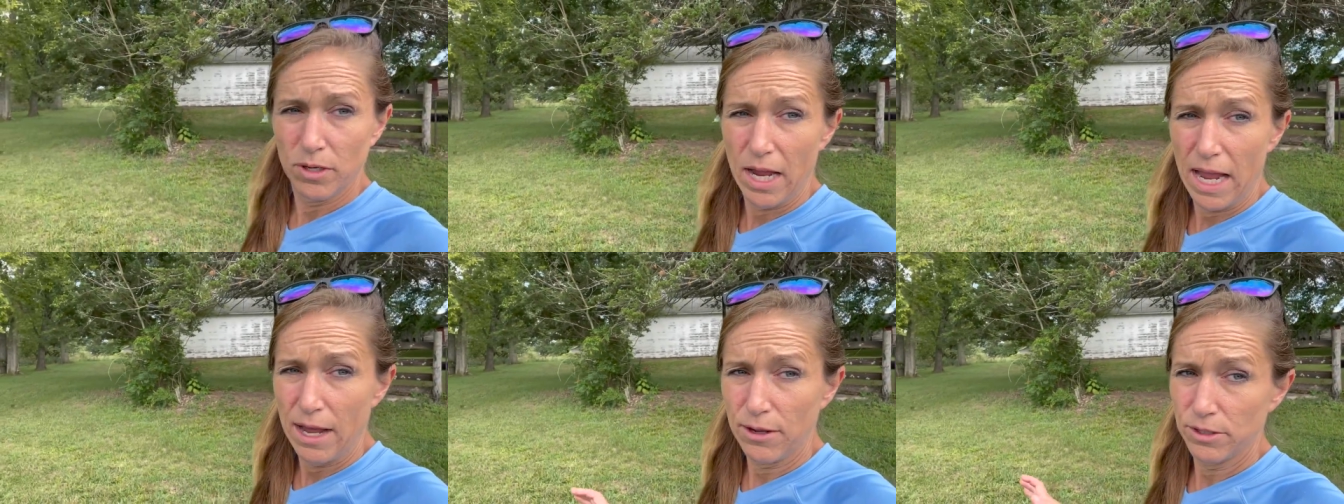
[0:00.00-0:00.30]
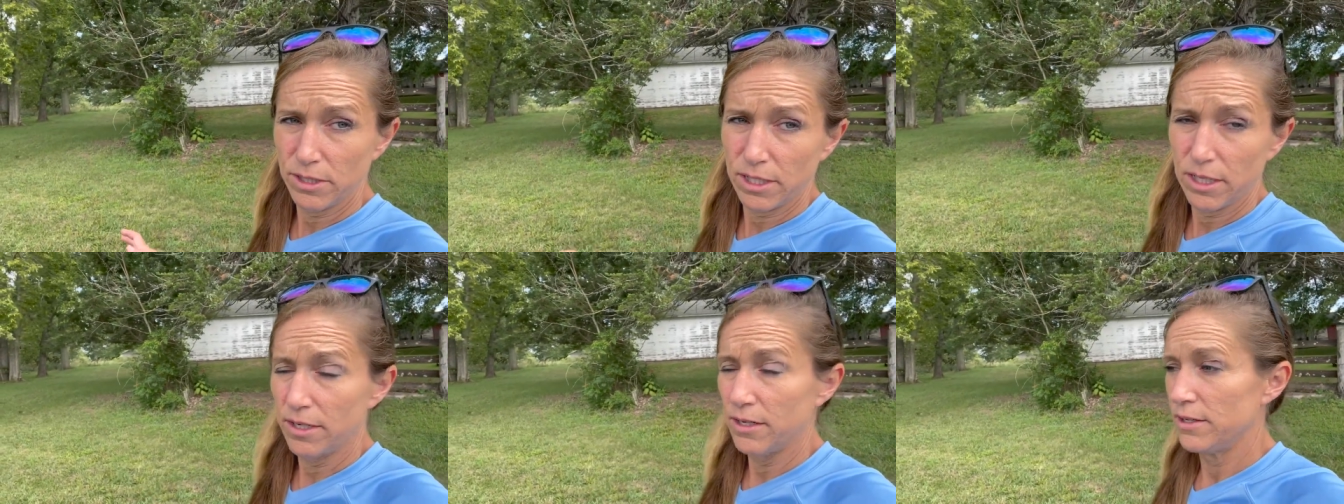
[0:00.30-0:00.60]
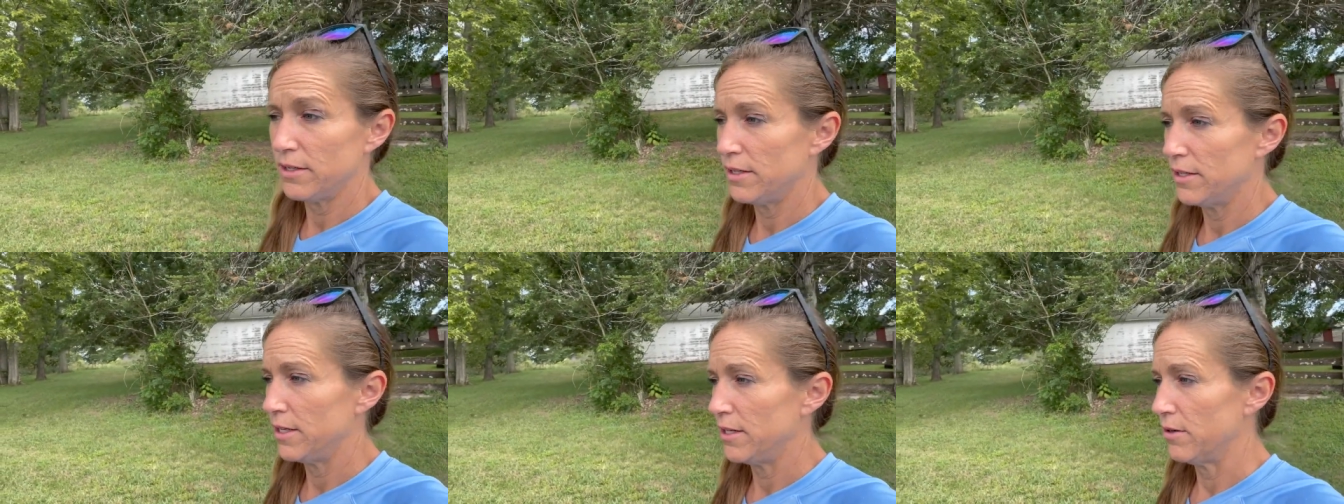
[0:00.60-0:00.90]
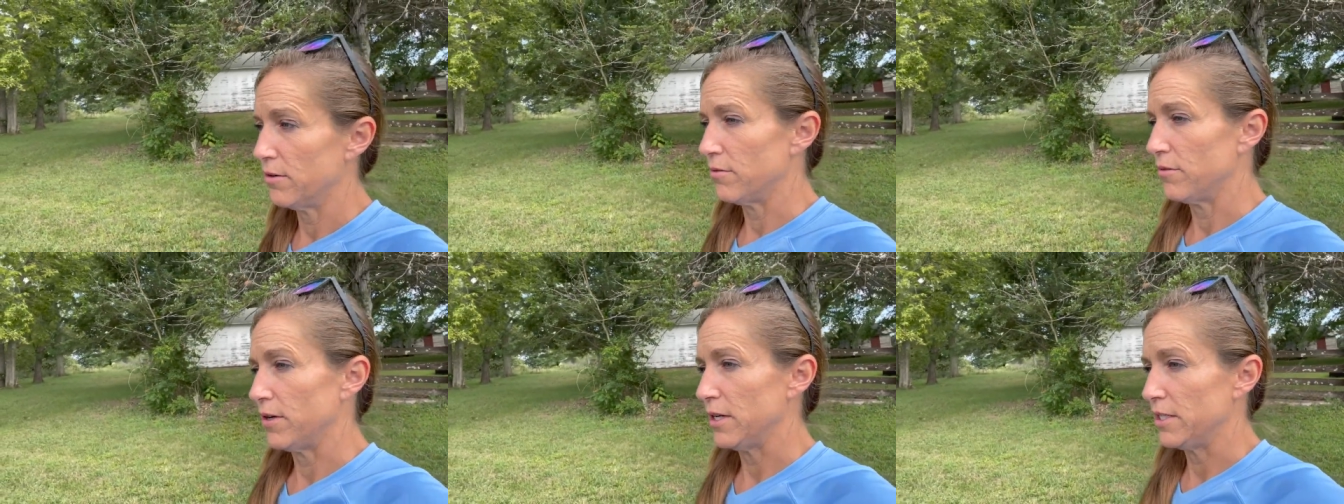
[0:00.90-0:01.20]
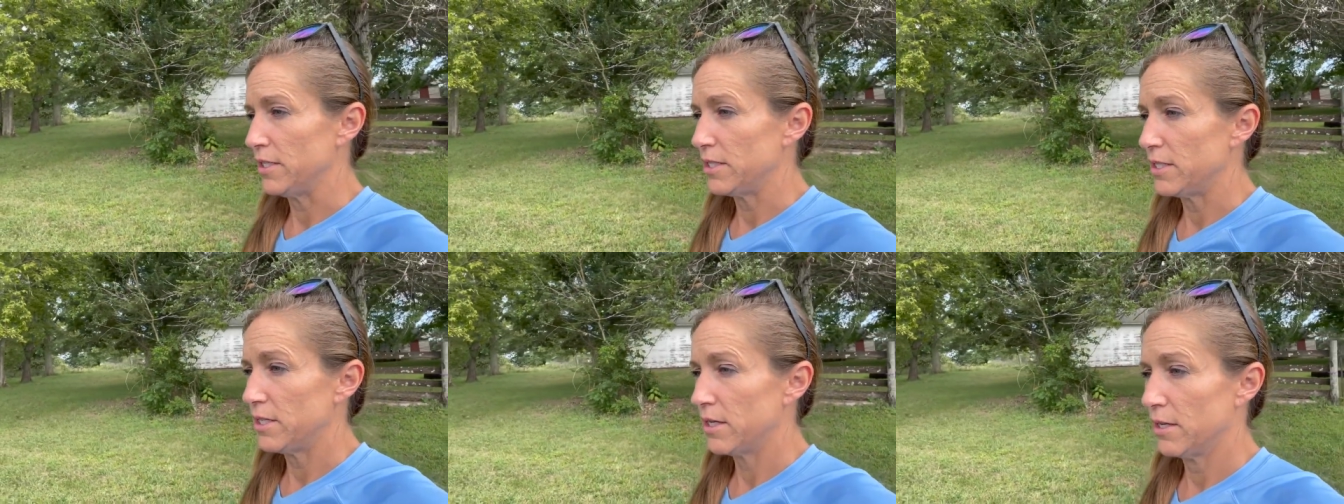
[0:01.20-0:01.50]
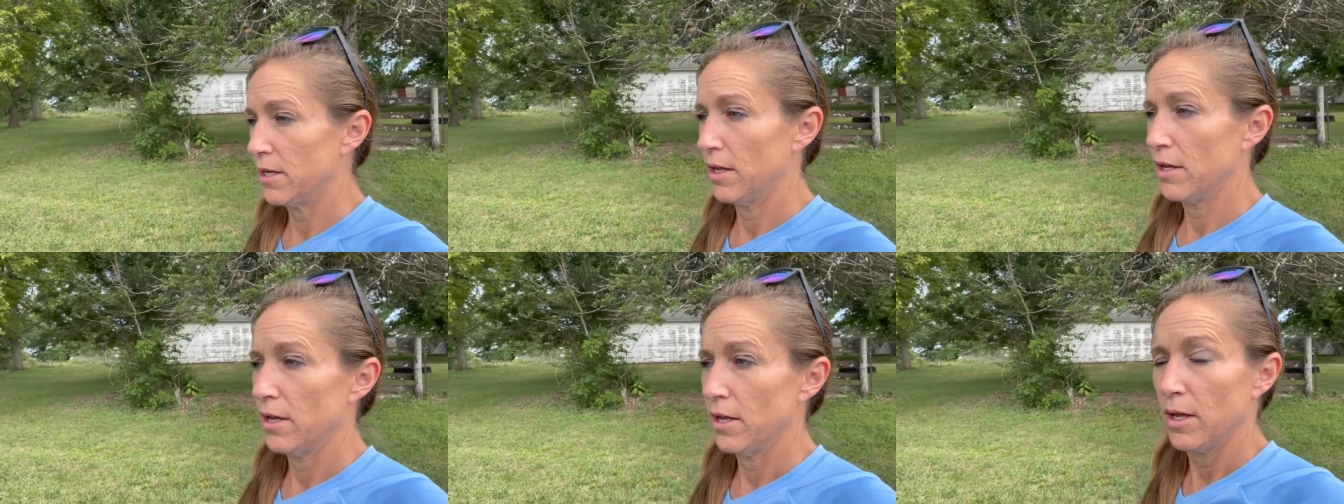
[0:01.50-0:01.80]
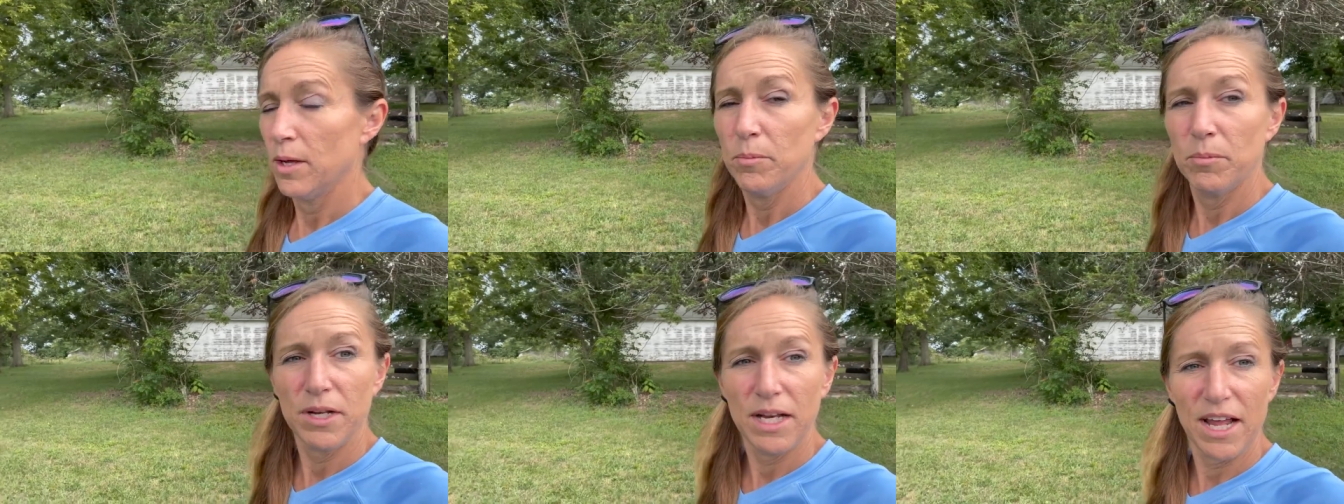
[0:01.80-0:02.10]
outside of the deer fence.
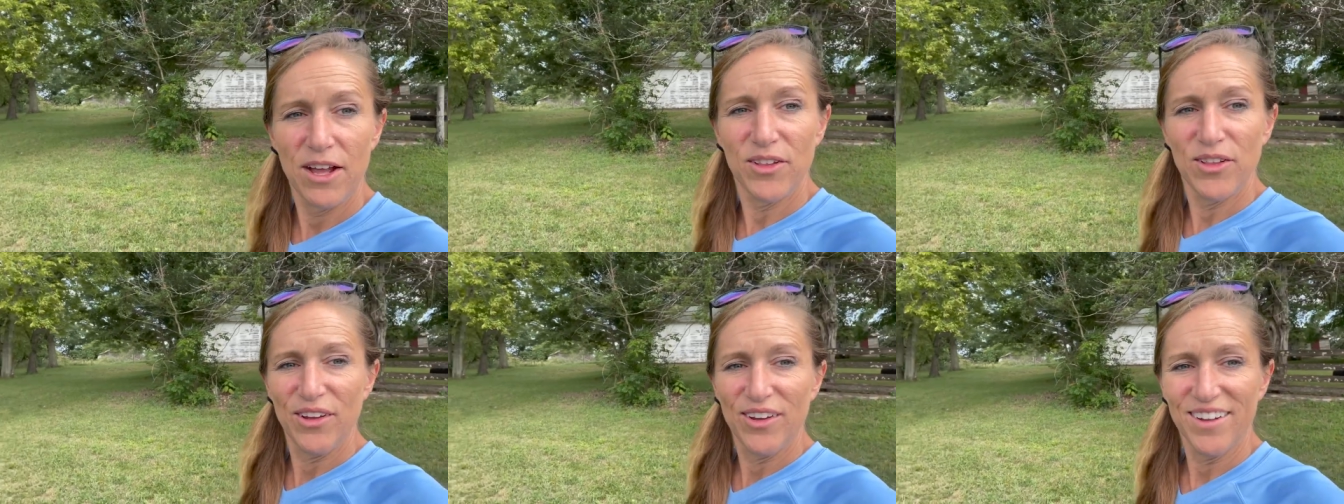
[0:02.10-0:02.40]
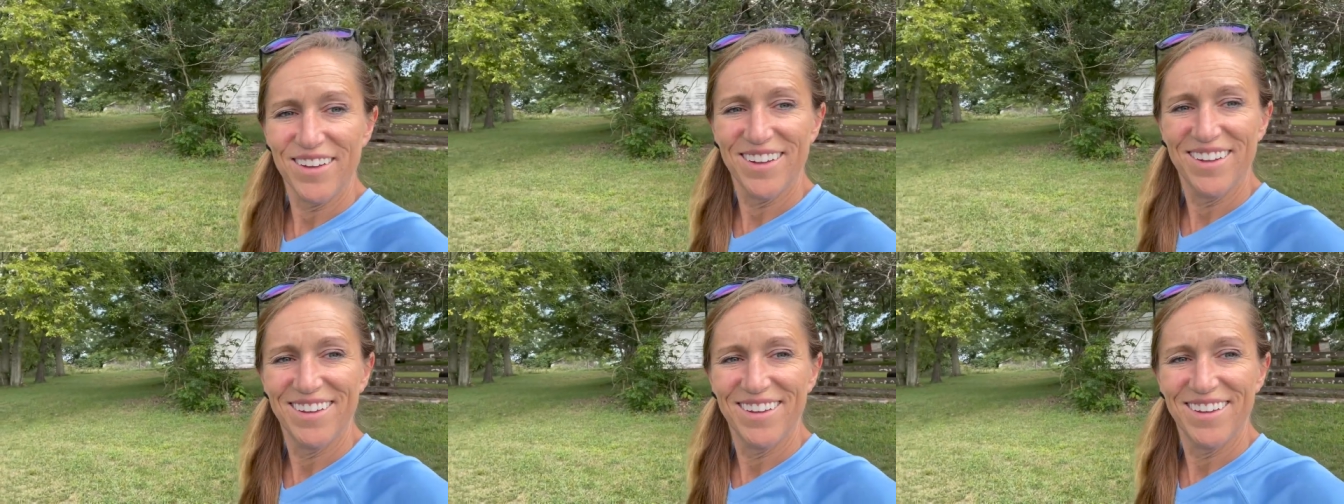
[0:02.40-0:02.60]
But now look.